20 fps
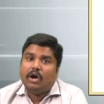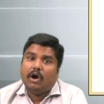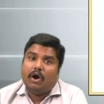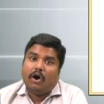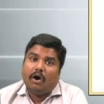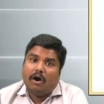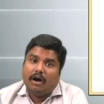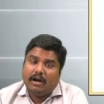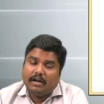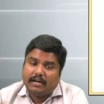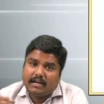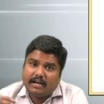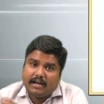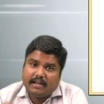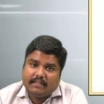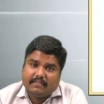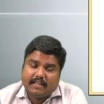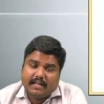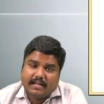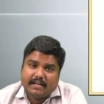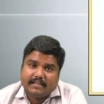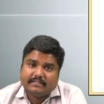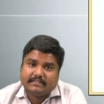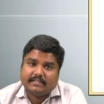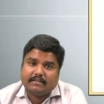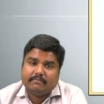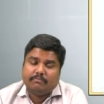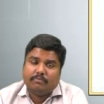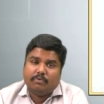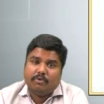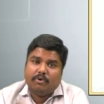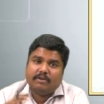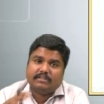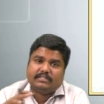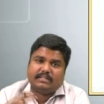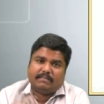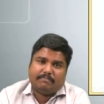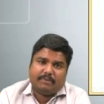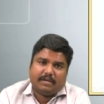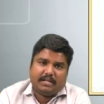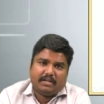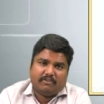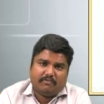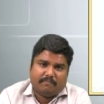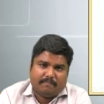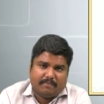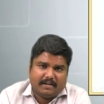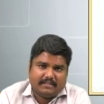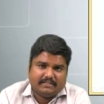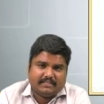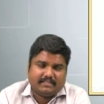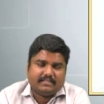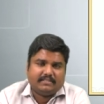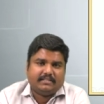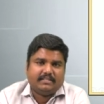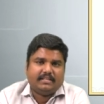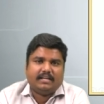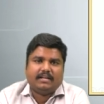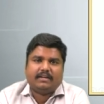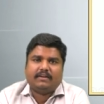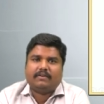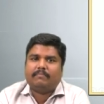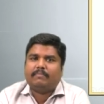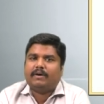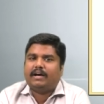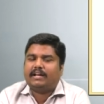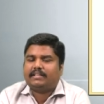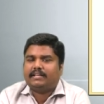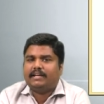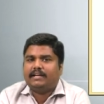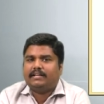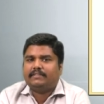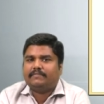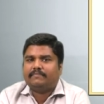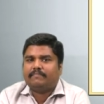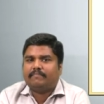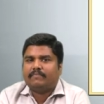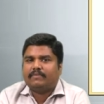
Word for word: Already there is a more supply of pulses in the market